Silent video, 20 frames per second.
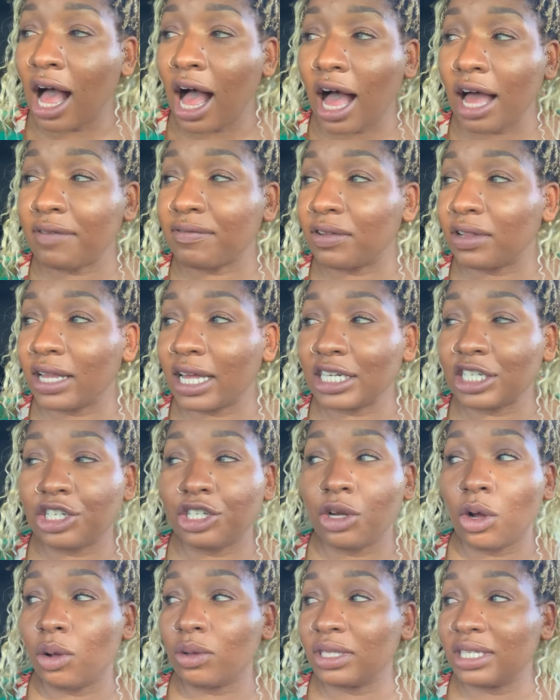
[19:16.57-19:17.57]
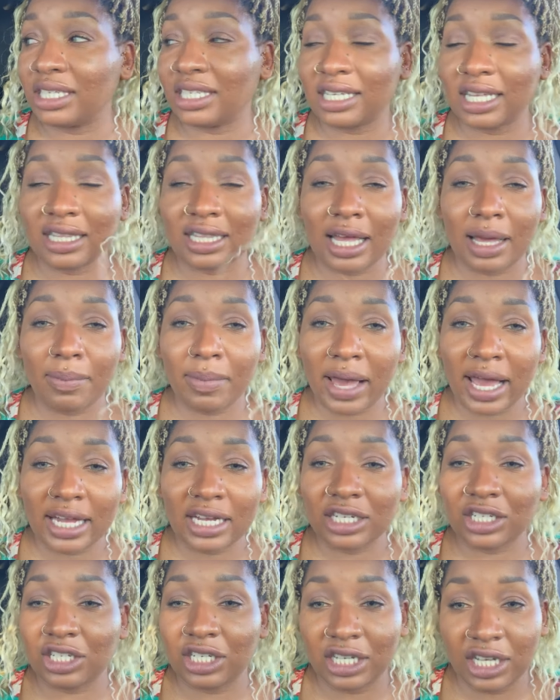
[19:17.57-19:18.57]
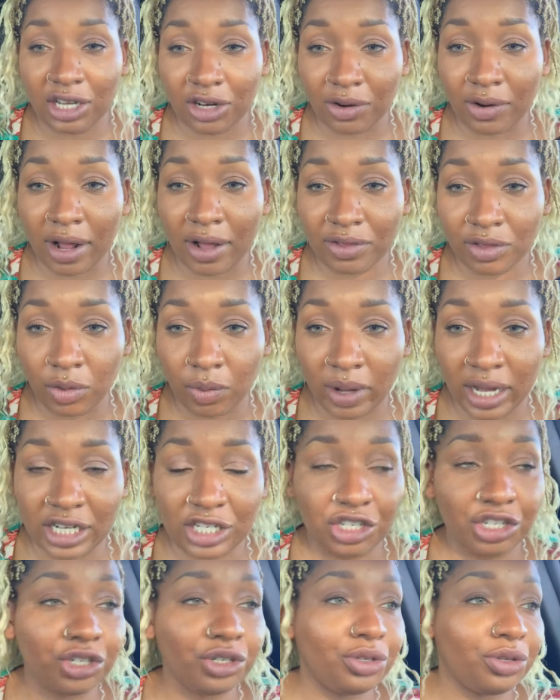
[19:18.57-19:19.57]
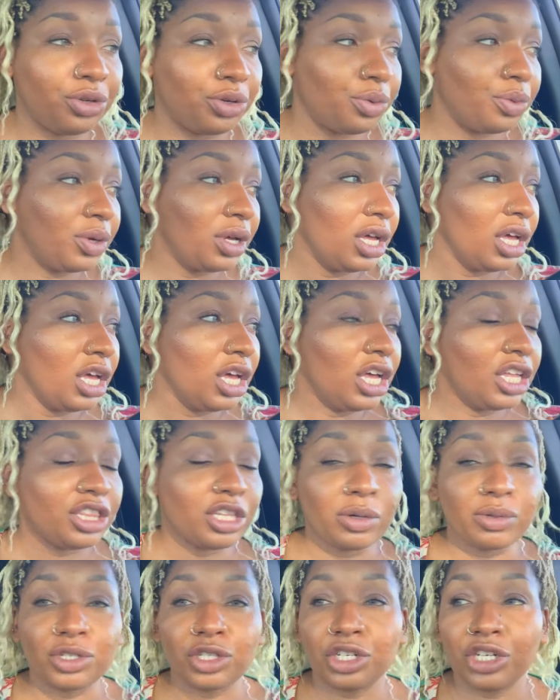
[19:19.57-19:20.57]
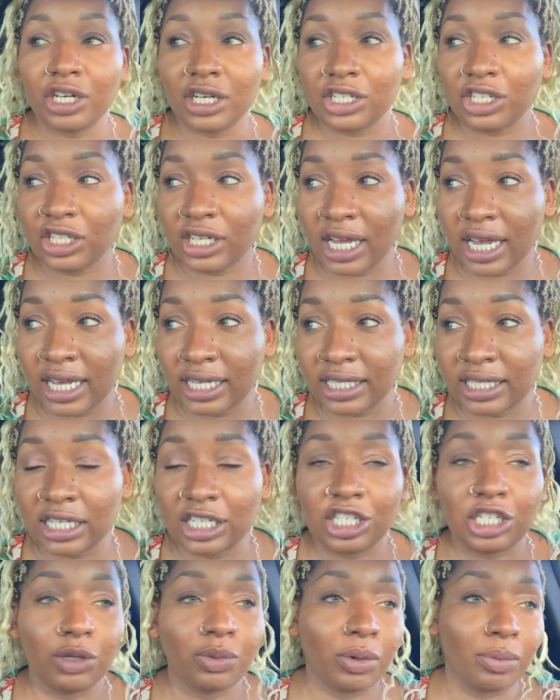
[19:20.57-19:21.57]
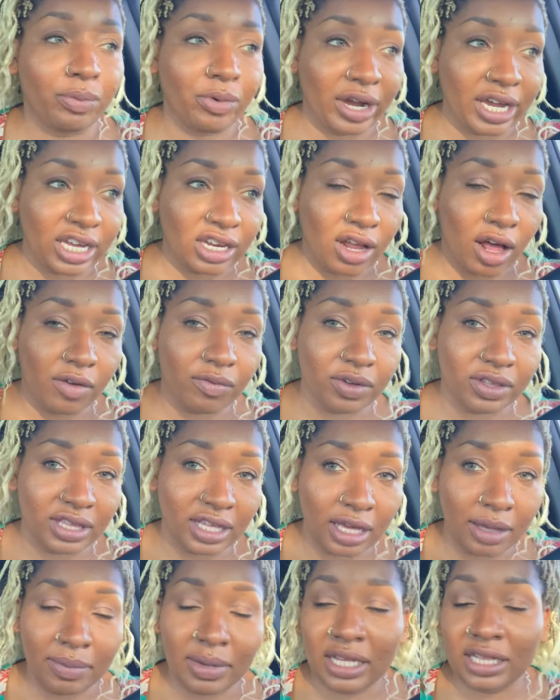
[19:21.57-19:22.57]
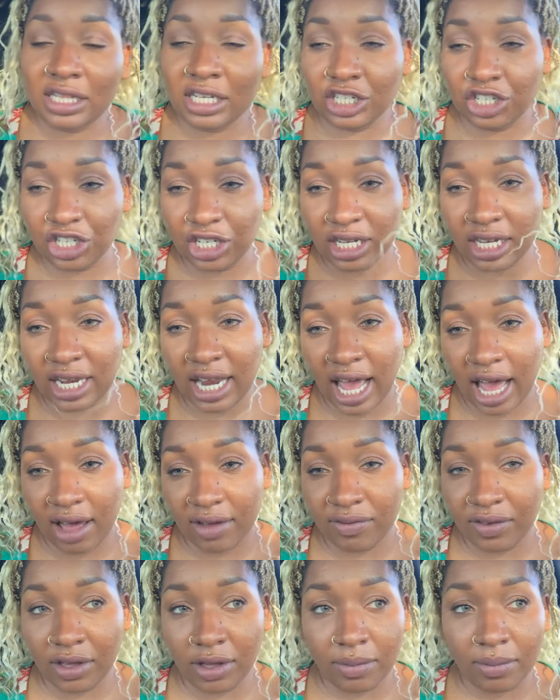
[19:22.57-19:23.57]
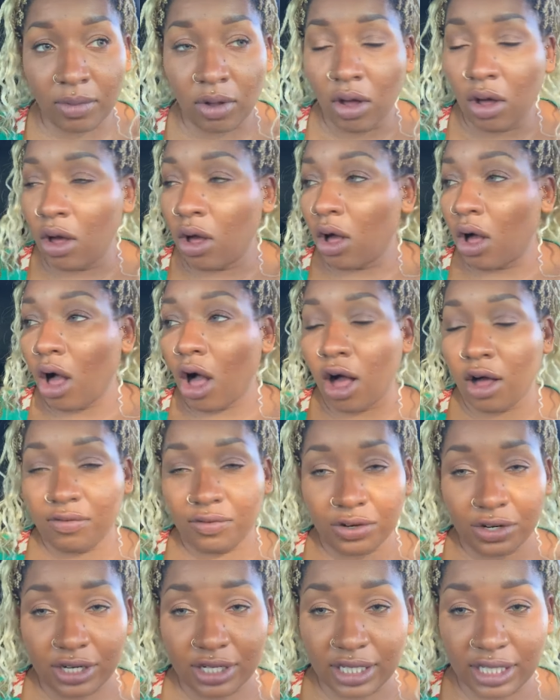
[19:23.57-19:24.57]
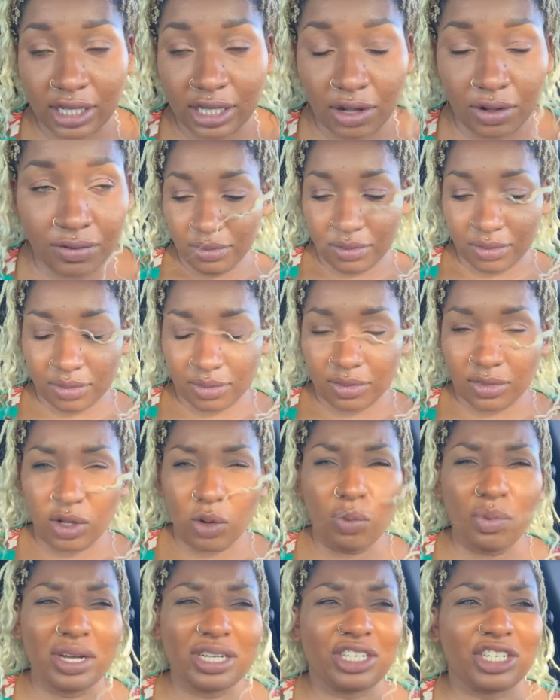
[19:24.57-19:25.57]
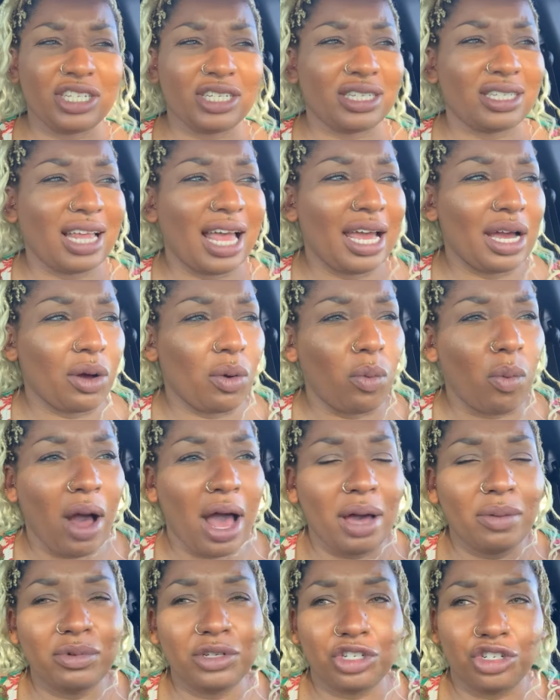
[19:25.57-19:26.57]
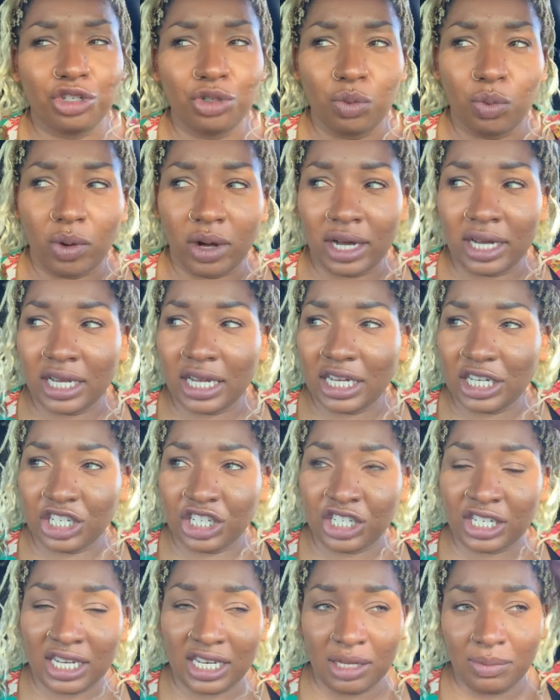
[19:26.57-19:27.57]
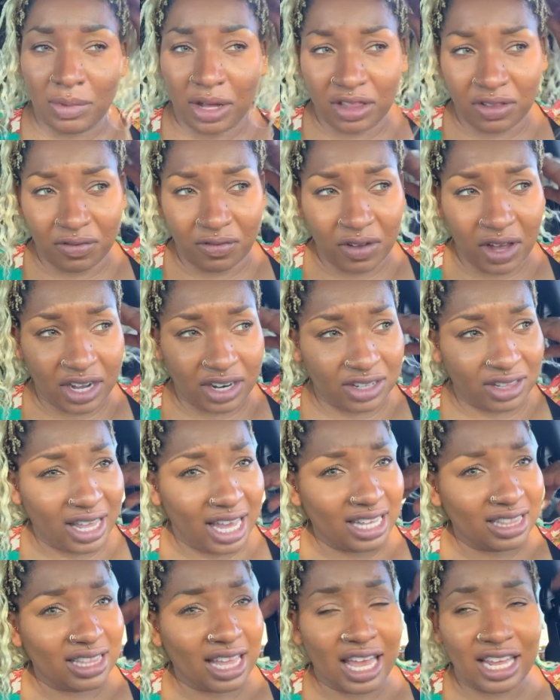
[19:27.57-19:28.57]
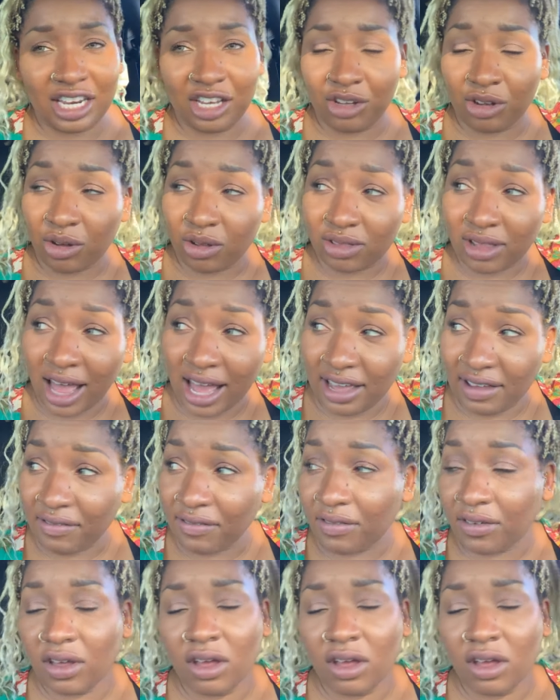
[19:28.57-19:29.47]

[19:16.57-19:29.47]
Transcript: I feel like she only sent that package to get her out the way. She knew there was a good chance that she would break it off with him and then she could have him all for herself. Which is like, why would you want a shitty motherfucker like that in your life?